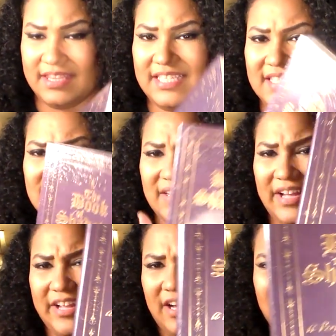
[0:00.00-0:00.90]
this
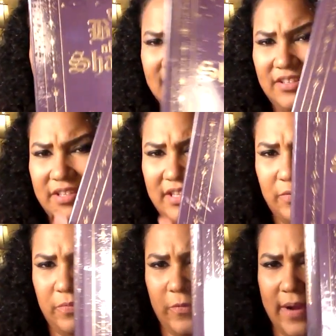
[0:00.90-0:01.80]
I got, it's still in
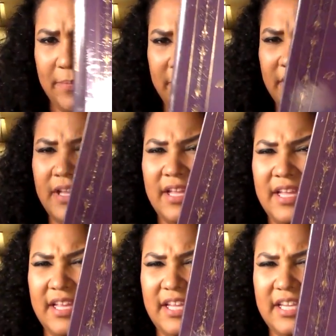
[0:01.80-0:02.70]
the wrapper.
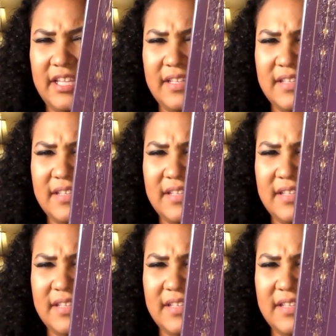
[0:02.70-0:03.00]
It